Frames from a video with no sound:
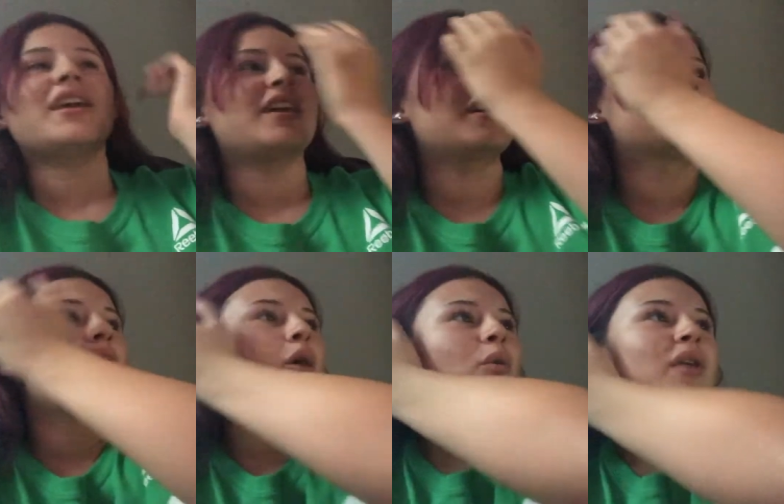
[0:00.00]
Because
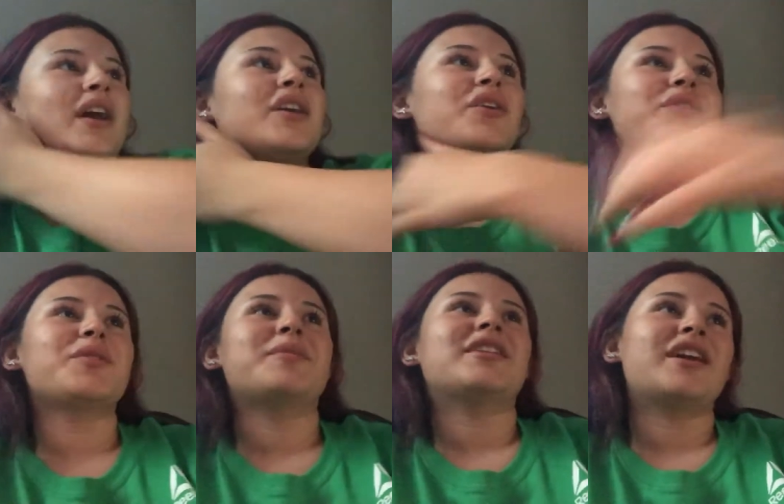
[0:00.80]
when I go
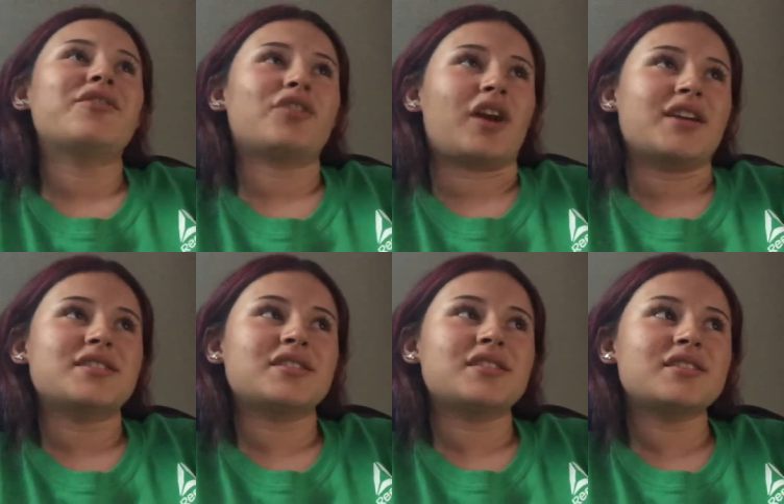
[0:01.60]
through midlife
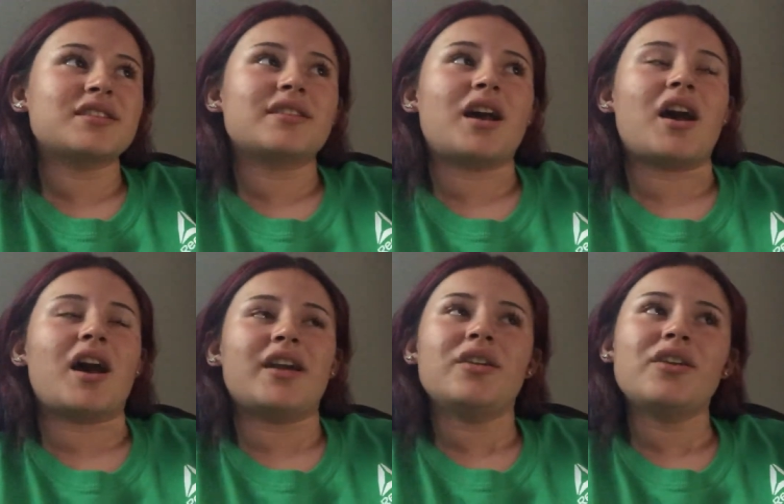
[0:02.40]
crises, and
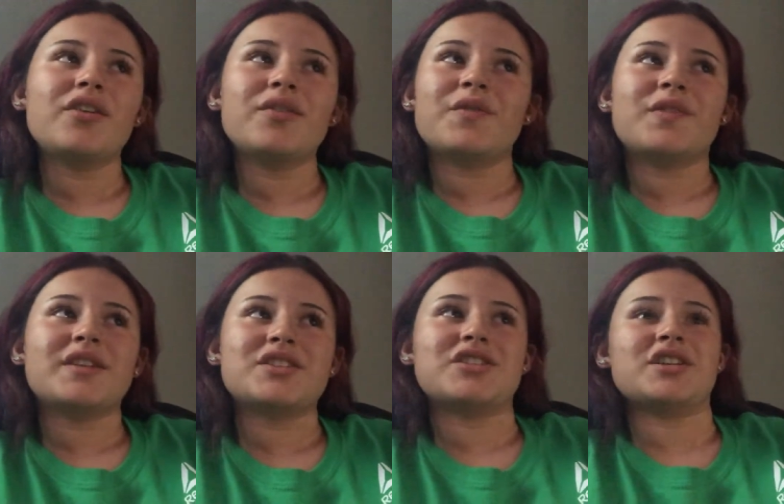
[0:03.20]
I don't know if
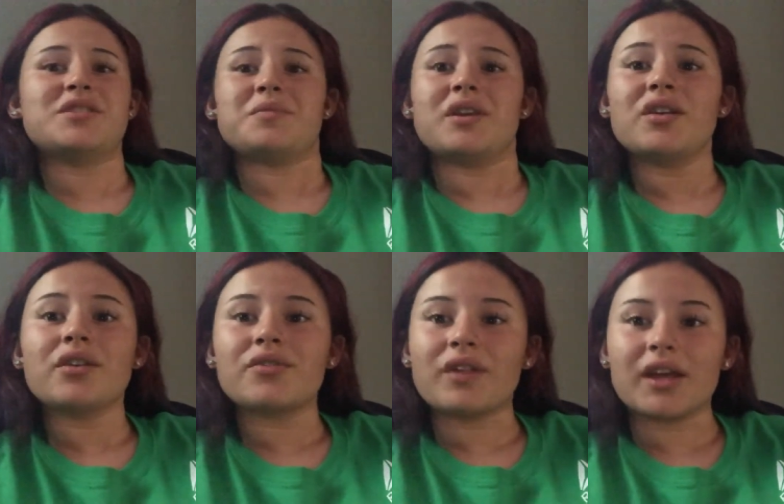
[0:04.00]
it's just me
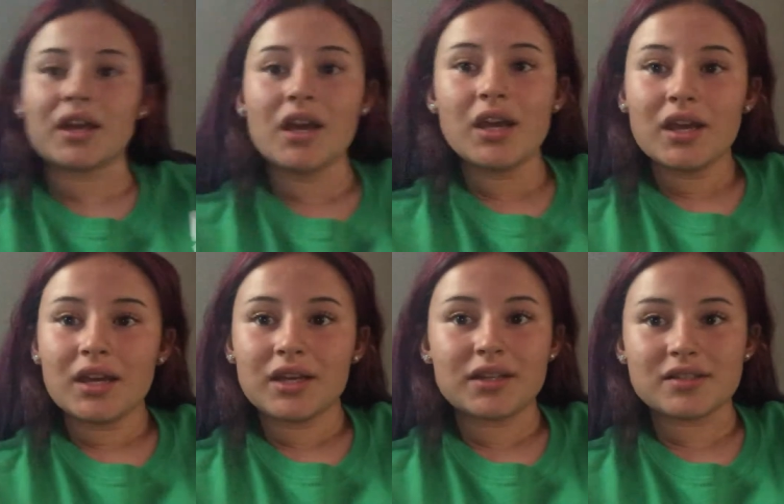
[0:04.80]
or if like
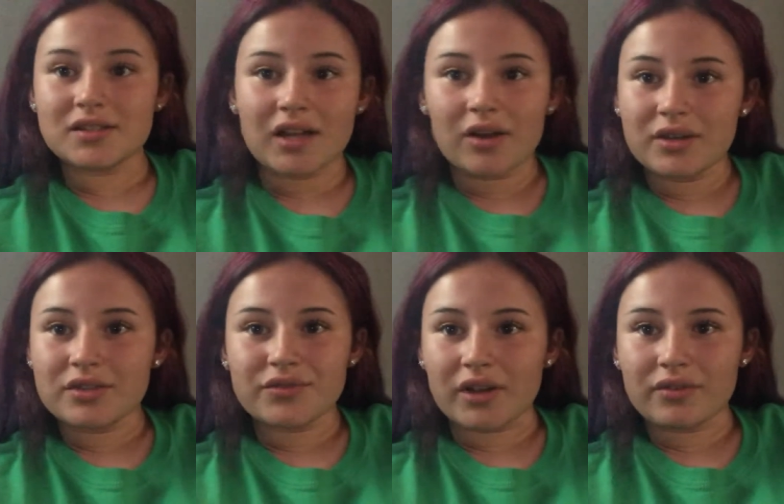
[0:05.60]
this is how it
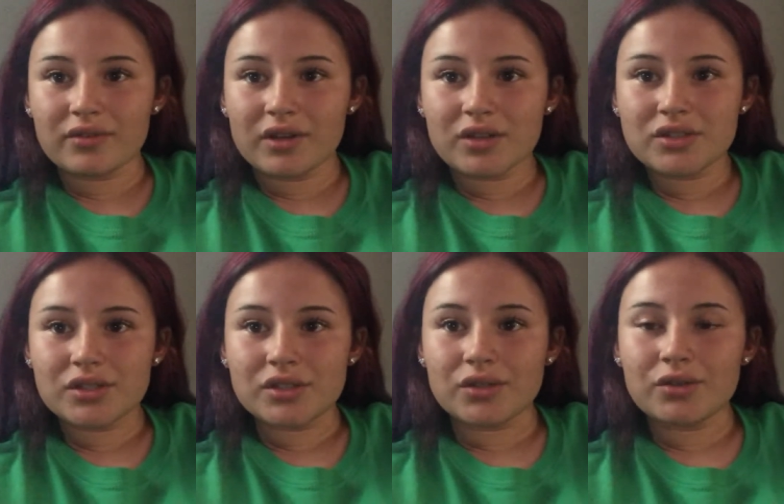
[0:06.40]
is for everyone
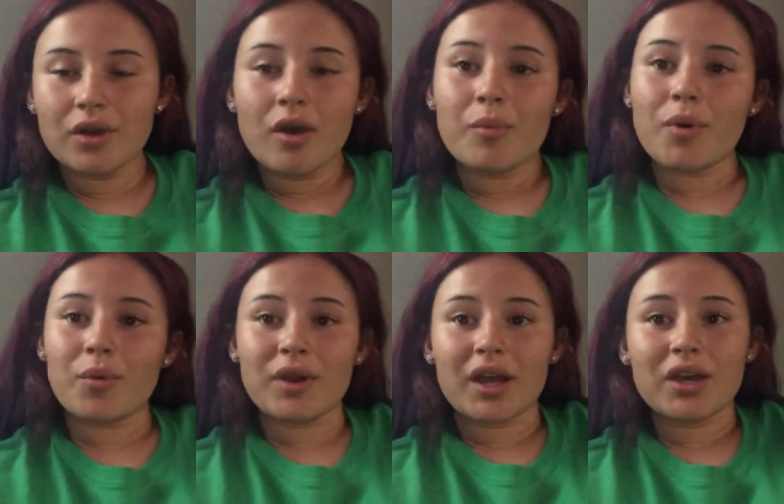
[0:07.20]
else too, but
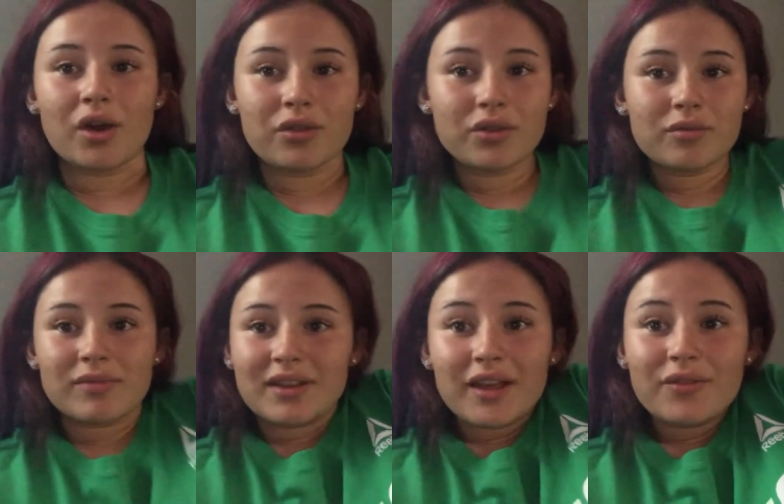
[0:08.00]
when I go through
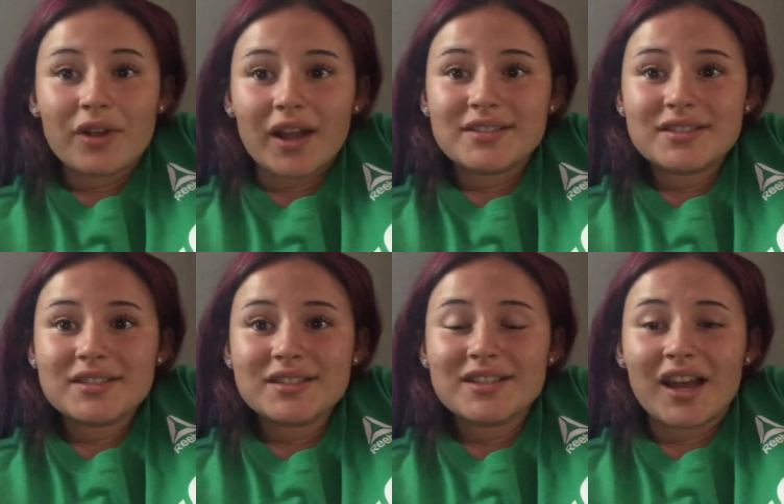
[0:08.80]
midlife
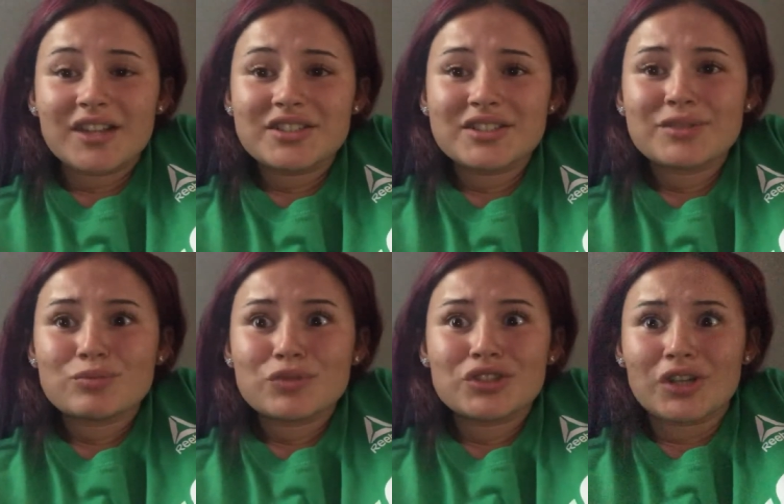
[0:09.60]
crises, I just
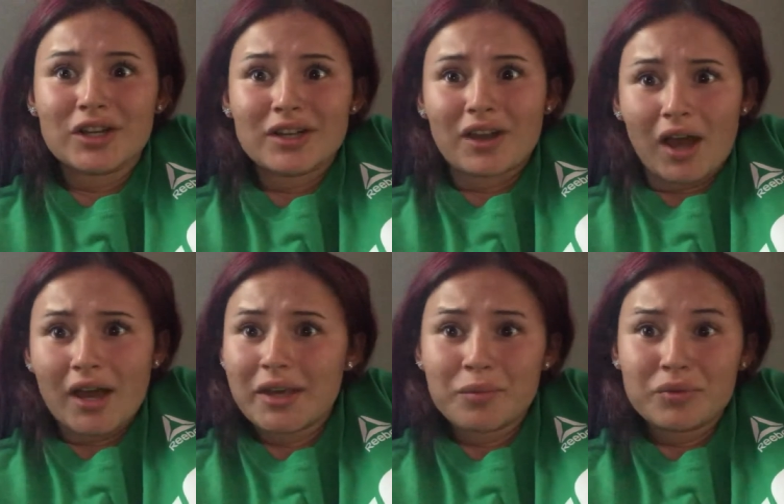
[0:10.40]
start
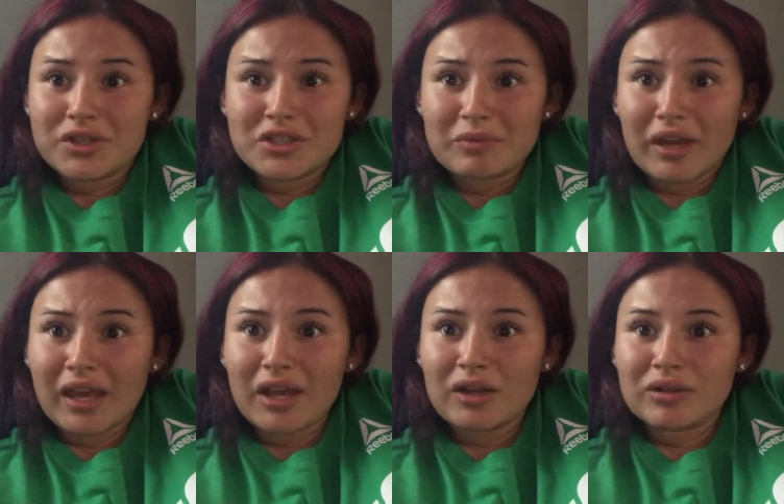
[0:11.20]
dying and bleaching my
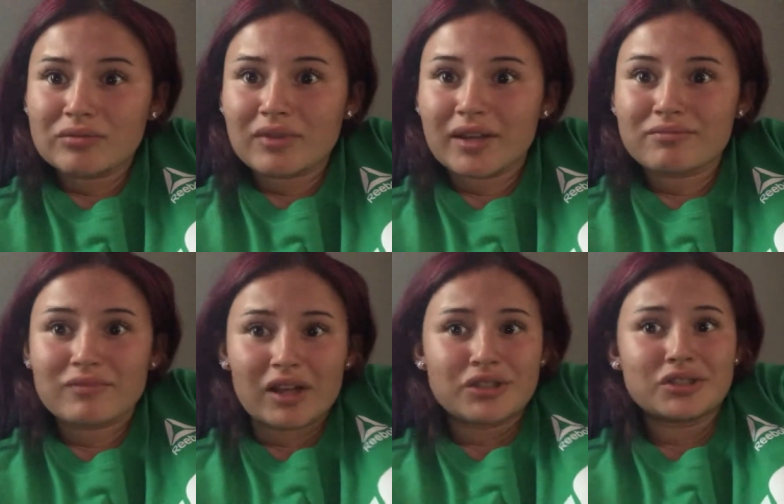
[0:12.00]
hair. Like
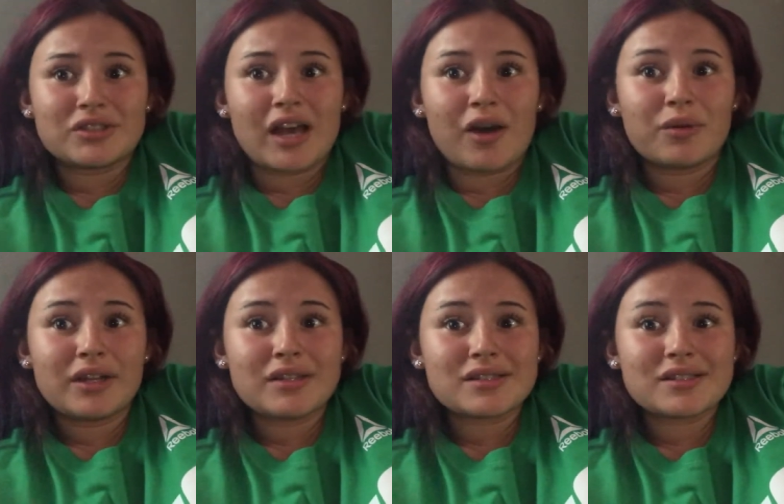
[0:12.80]
that's just how it
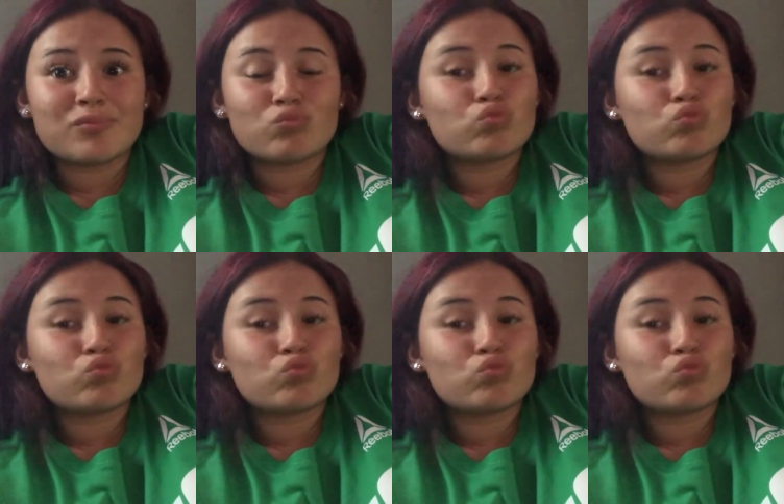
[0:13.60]
is.